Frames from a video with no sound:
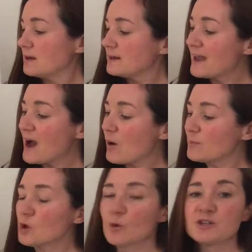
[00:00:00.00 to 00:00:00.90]
Now
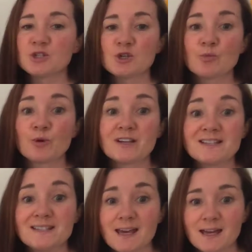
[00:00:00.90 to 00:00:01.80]
I'm going to
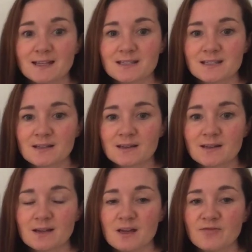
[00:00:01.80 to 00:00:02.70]
predict.
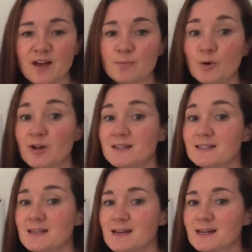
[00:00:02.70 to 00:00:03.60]
If I
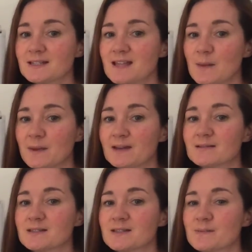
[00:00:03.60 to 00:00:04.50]
predict, that
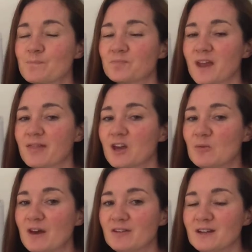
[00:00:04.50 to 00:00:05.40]
means I think
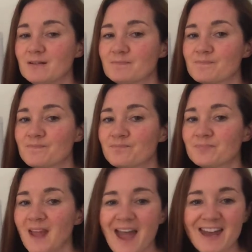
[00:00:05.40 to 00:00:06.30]
about it
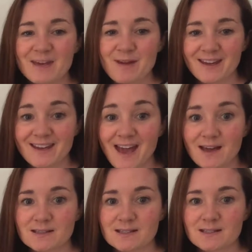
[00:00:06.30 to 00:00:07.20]
and I make a
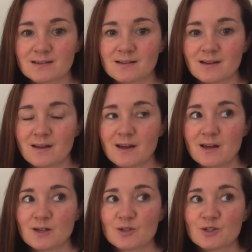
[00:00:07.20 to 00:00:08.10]
guess.
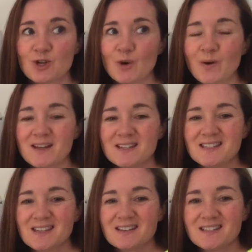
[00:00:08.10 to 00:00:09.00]
So
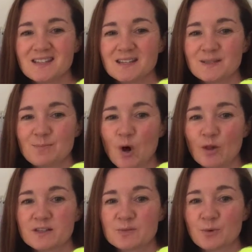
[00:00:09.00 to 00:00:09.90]
since this
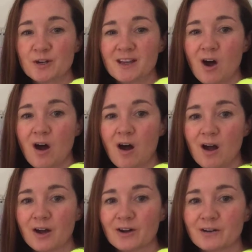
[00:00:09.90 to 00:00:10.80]
ball is pretty
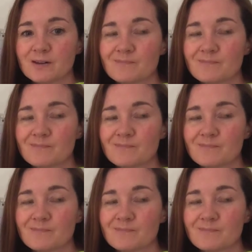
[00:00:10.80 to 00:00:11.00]
hard,